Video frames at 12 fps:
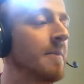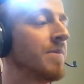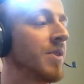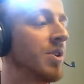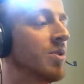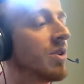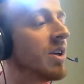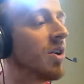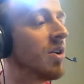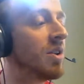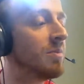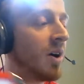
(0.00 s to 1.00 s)
you can go
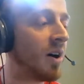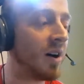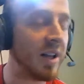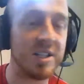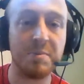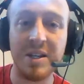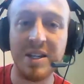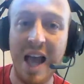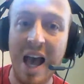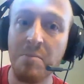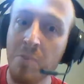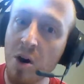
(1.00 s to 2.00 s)
to the mall and spend
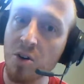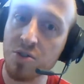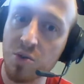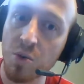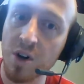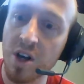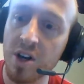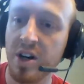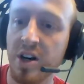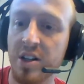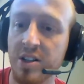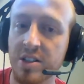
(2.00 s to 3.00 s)
at most
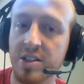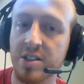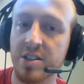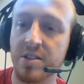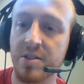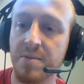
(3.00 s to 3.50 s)
$100.